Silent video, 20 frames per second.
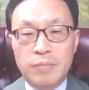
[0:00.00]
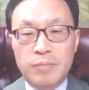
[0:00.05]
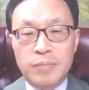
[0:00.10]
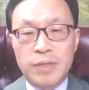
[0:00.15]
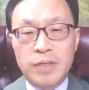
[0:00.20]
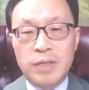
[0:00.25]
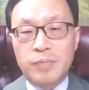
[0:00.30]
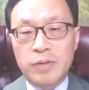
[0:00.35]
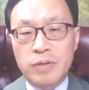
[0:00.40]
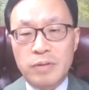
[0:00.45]

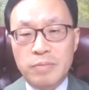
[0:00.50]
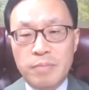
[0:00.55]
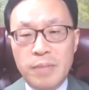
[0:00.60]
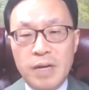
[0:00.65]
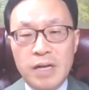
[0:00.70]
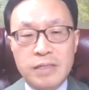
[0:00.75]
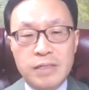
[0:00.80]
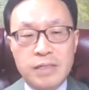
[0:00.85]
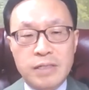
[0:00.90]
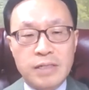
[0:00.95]
people
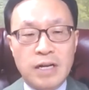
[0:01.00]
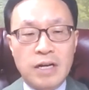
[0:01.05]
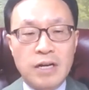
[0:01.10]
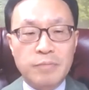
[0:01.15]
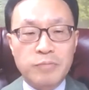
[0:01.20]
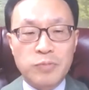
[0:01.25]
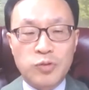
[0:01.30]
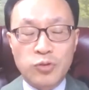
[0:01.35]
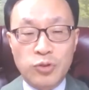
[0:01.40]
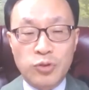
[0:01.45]
must
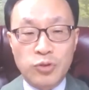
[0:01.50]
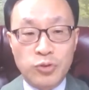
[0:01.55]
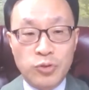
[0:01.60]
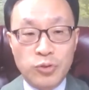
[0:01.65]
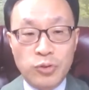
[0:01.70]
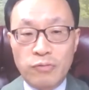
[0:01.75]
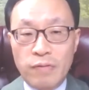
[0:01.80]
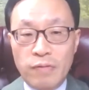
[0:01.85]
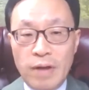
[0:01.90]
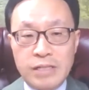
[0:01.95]
come to
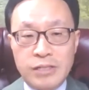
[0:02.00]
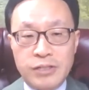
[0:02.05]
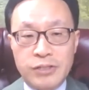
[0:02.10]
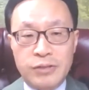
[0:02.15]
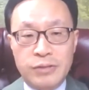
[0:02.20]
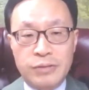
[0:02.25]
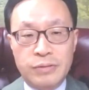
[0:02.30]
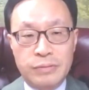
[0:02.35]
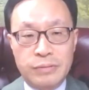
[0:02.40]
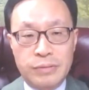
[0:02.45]
your
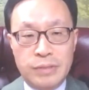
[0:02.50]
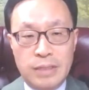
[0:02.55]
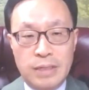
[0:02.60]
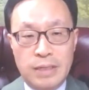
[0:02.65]
rescue,